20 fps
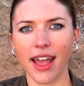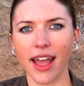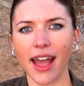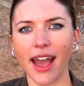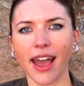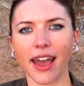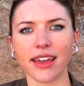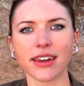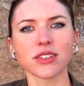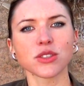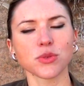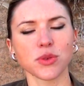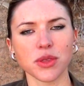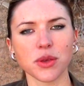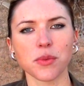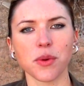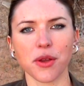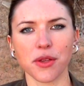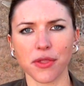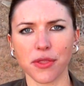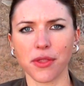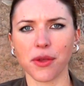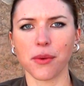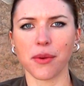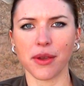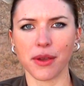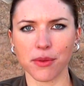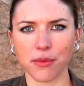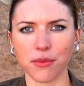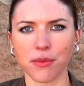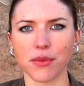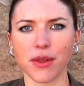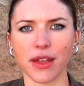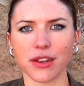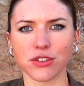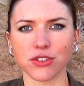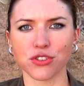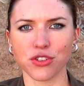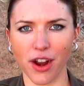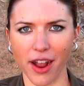and it's really worth doing
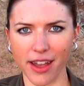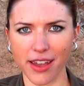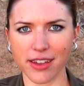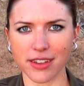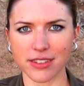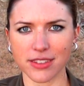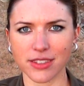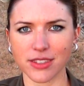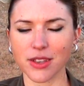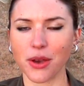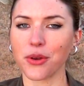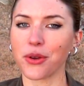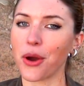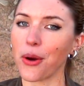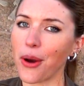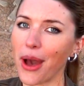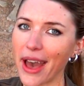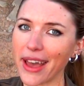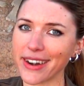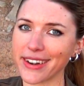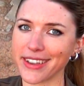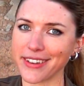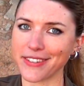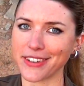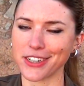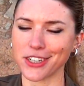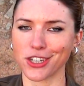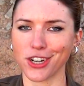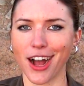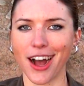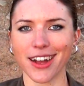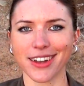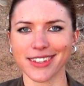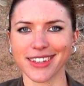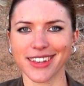and trying. So go ahead and give it a shot.